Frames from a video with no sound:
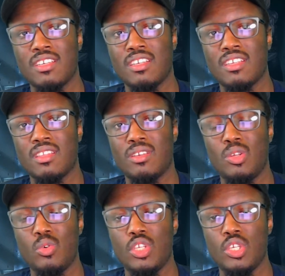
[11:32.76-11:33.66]
the
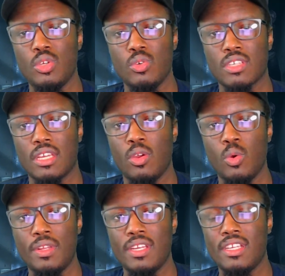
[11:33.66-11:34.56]
dude used, like
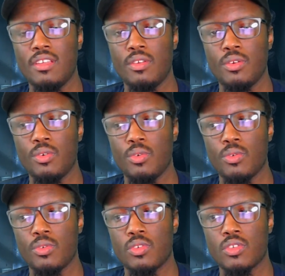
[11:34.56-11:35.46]
who did he
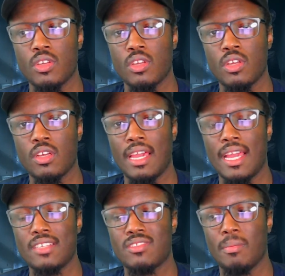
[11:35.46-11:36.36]
use
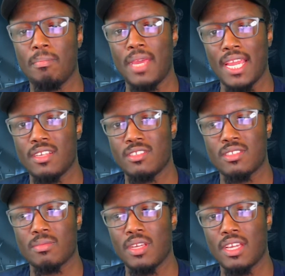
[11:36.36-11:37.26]
as the
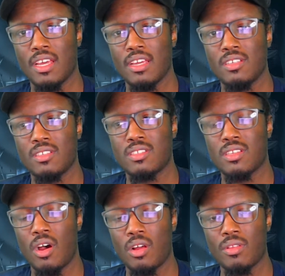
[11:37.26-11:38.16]
base, because
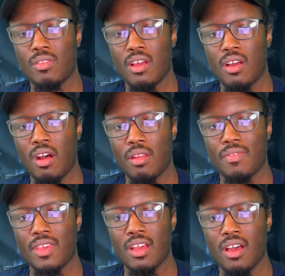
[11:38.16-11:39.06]
all of
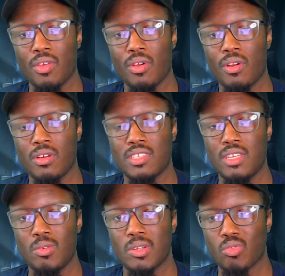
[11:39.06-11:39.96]
the other
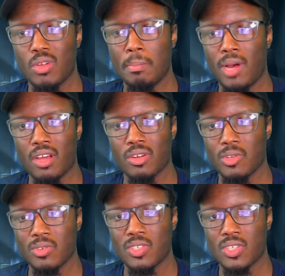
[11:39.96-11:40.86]
T103
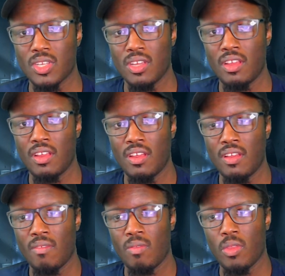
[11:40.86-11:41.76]
models
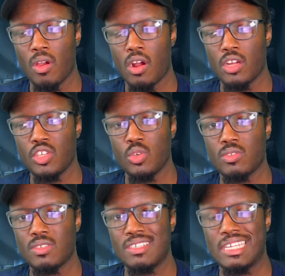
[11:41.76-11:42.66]
are
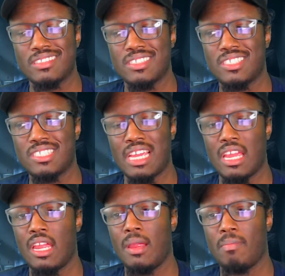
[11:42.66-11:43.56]
using like the
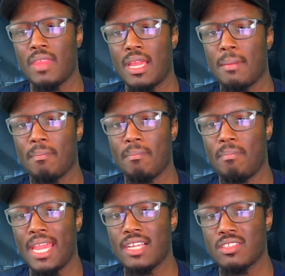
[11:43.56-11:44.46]
same like
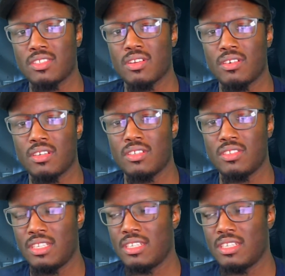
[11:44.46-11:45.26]
base, or they're